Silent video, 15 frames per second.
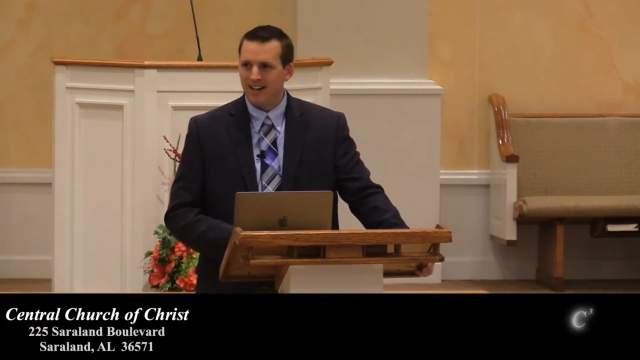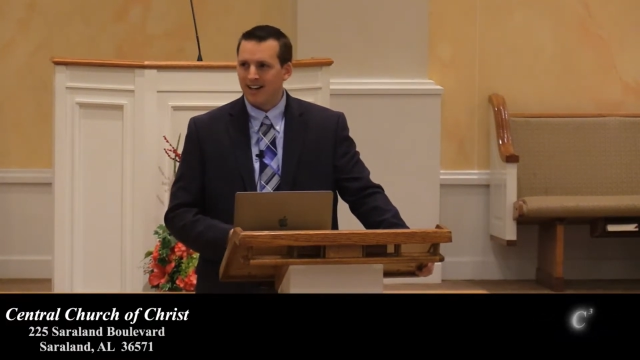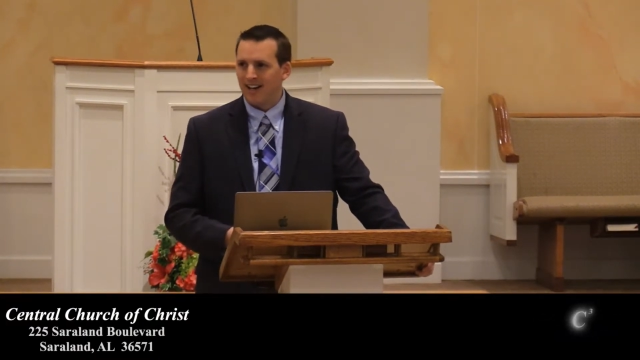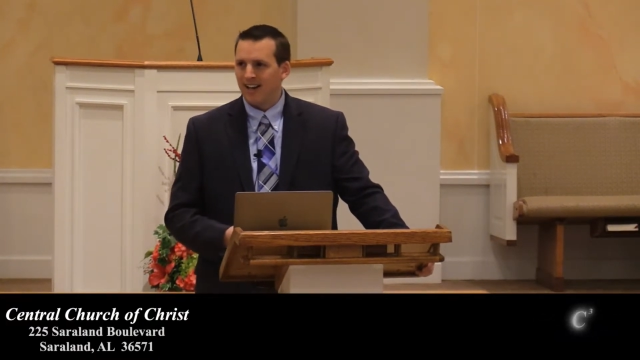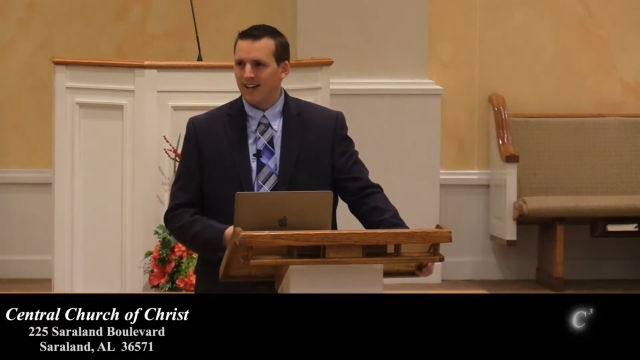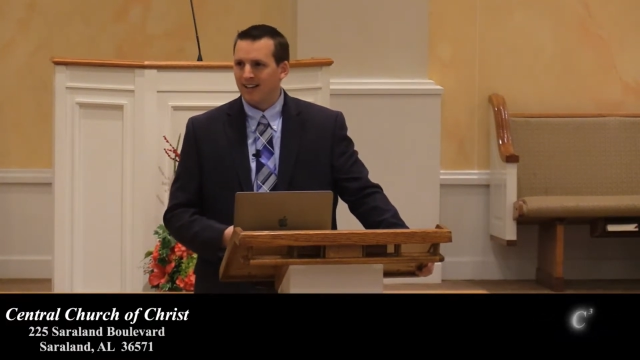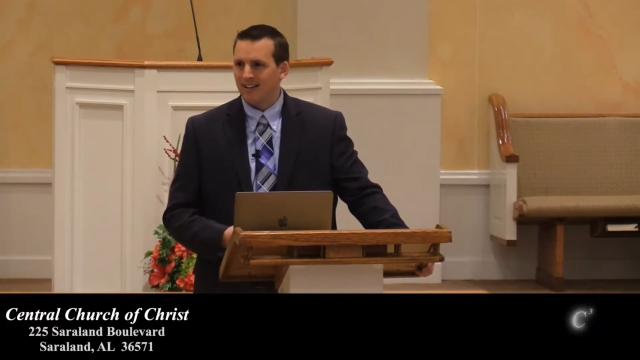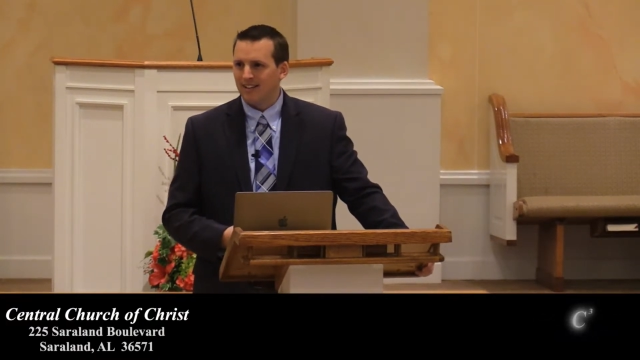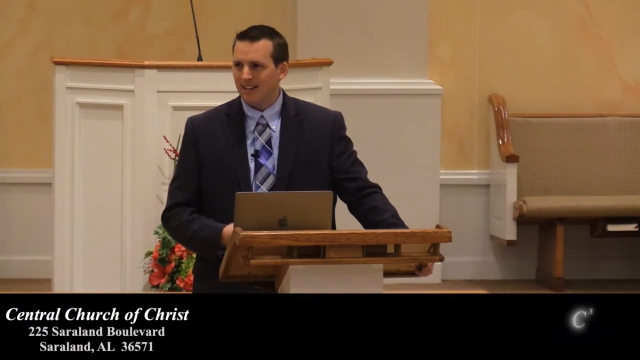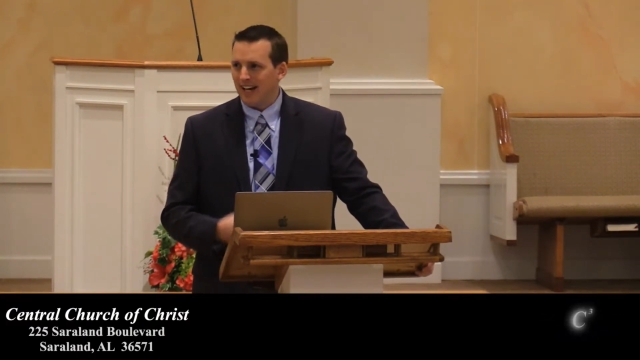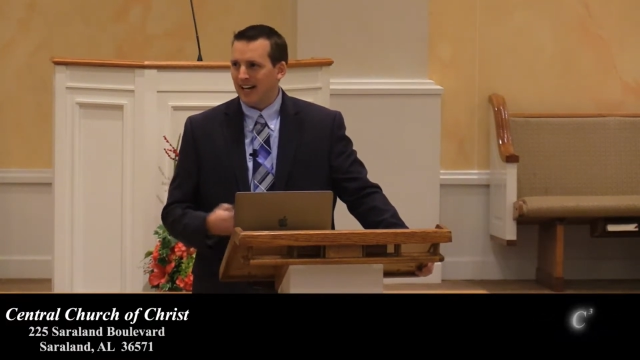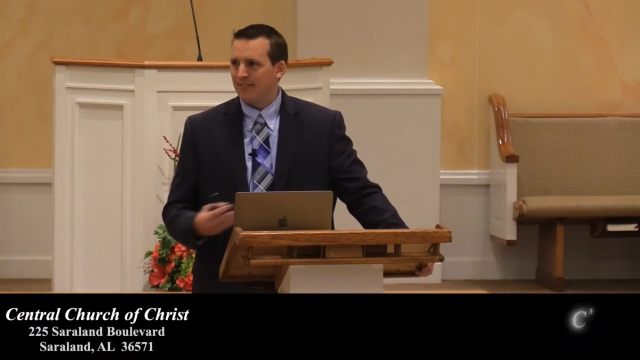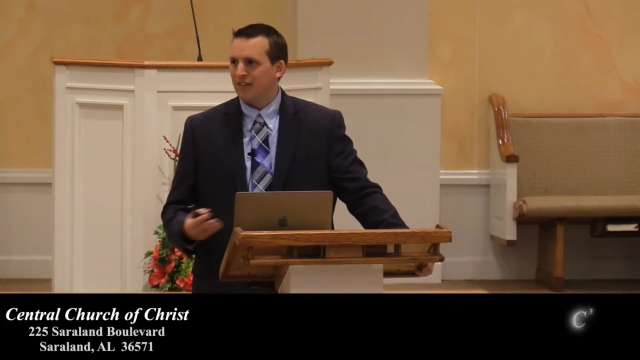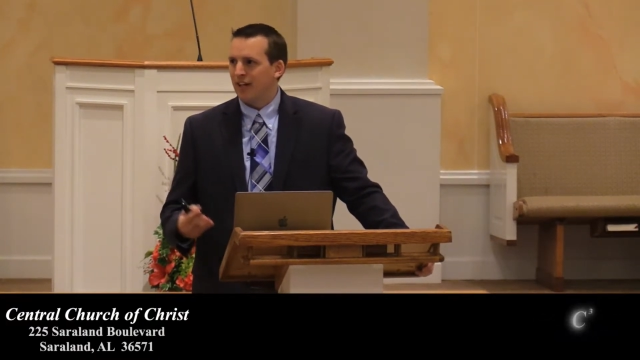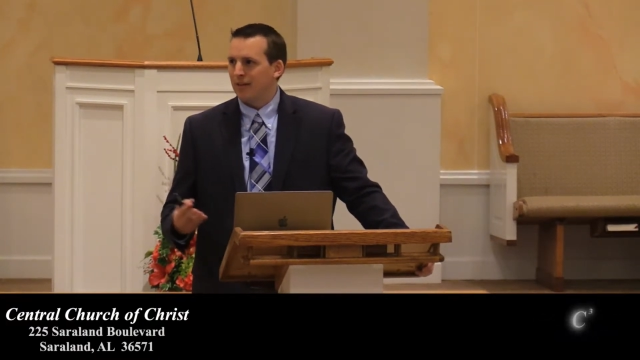And
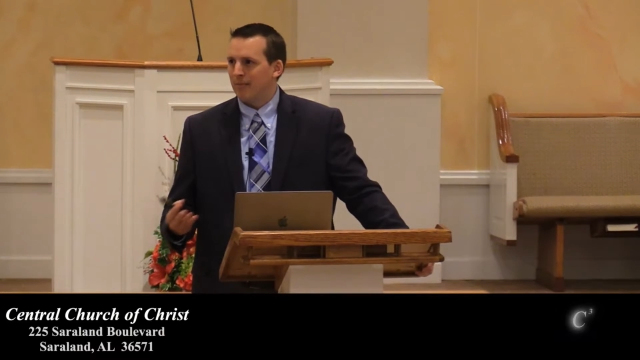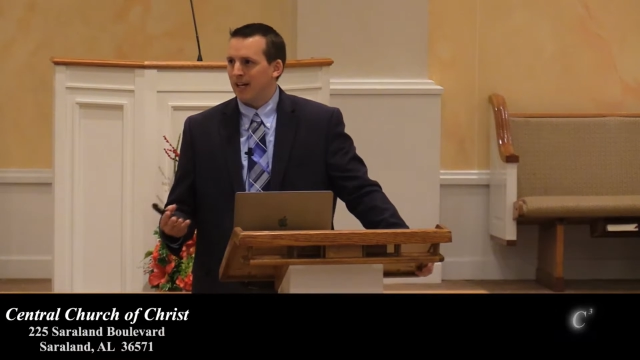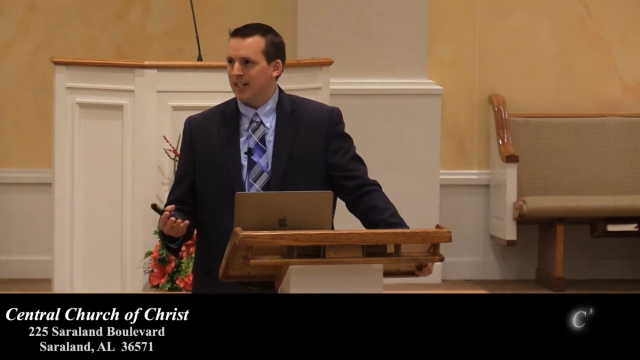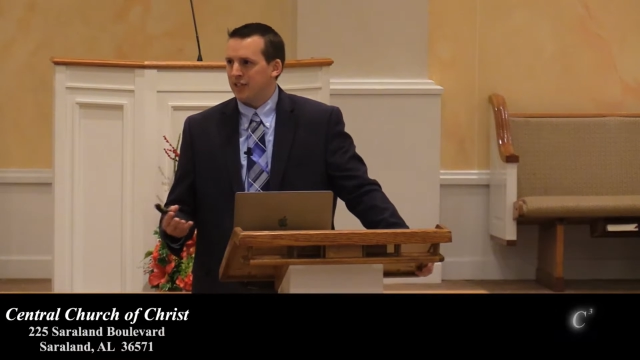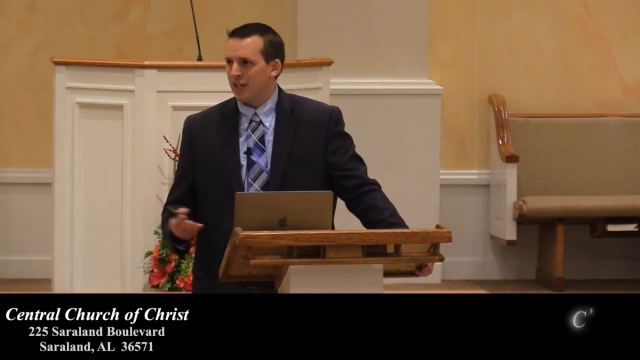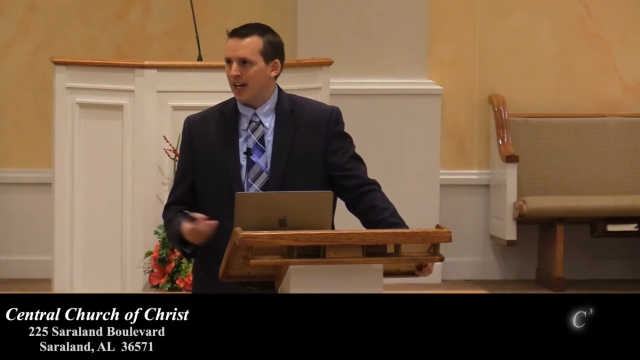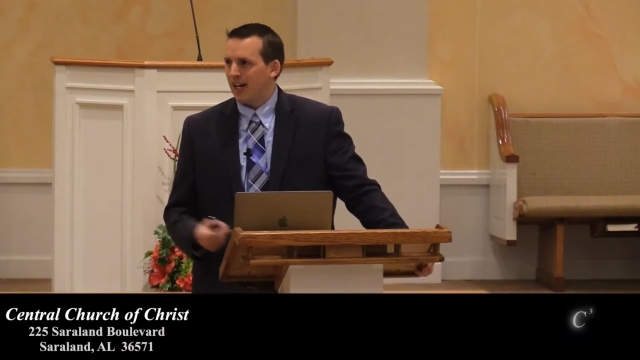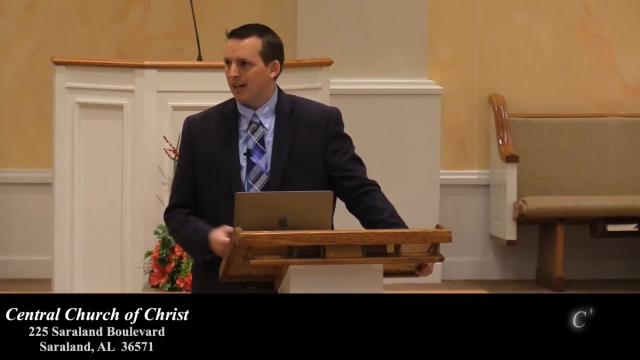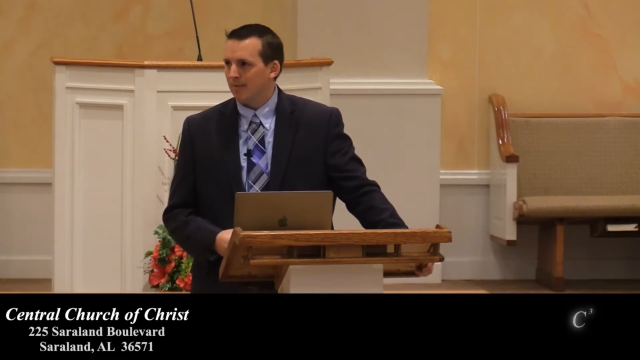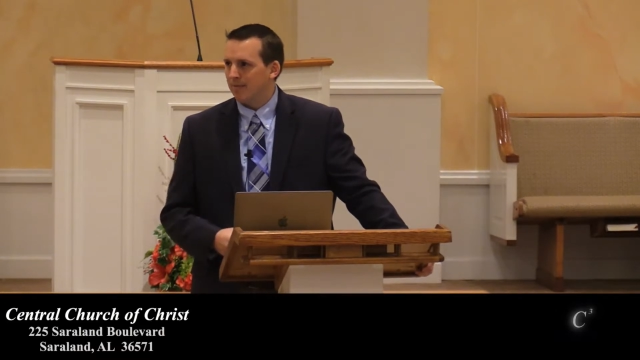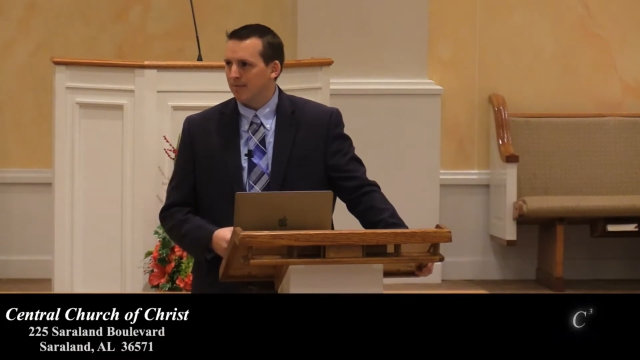I've done my job.